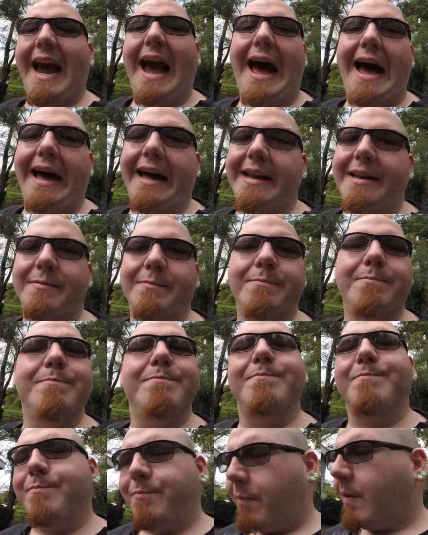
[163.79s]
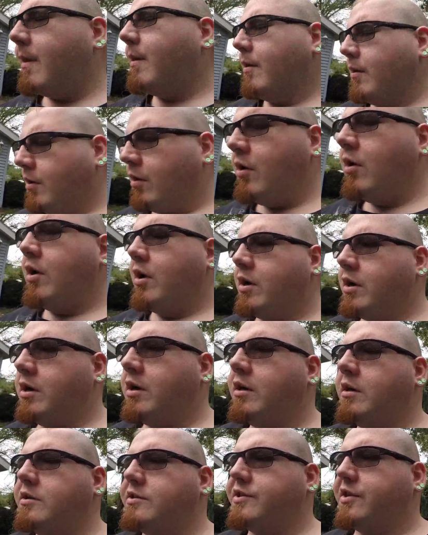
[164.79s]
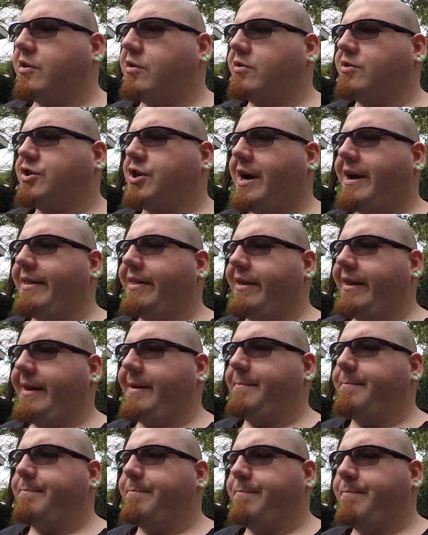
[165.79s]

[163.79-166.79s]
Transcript: on. So we'll try that.